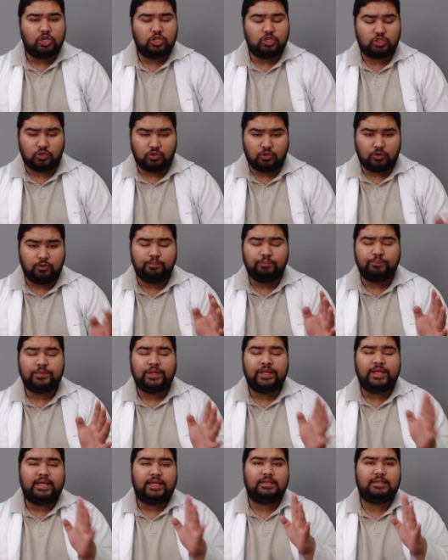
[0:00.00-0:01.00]
So
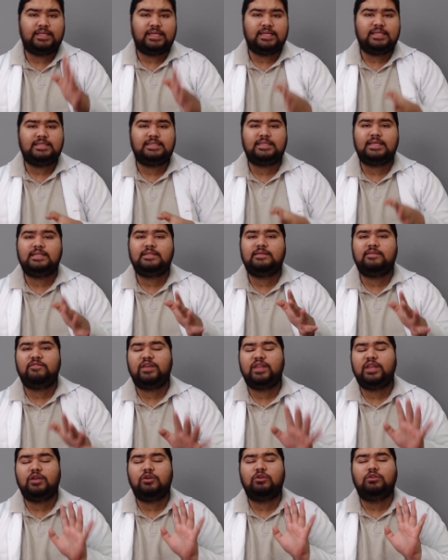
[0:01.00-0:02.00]
this is a
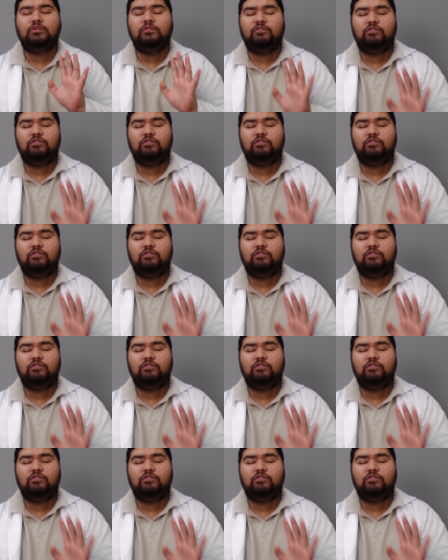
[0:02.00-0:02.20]
very good